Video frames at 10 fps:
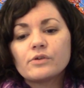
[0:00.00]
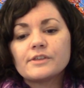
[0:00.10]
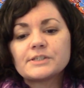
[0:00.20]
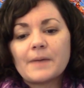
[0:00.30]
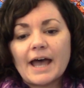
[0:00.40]

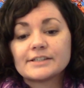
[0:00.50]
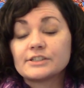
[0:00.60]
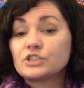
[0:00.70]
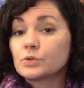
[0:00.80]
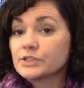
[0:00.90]
this
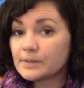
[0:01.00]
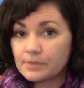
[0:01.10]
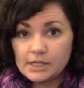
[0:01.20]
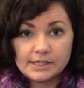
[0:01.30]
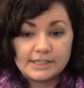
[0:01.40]
passage or
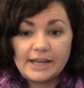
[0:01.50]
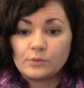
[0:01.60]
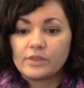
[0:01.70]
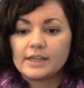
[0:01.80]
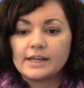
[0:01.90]
something contained
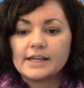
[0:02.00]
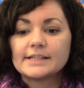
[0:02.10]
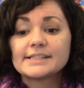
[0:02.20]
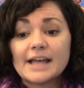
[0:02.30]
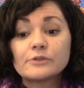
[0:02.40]
within it
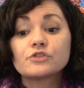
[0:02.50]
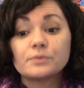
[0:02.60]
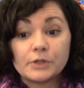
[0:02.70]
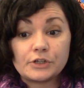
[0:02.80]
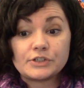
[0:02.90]
sounds
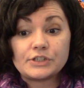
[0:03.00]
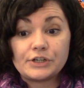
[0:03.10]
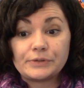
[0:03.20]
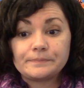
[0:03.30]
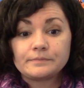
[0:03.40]
familiar to you.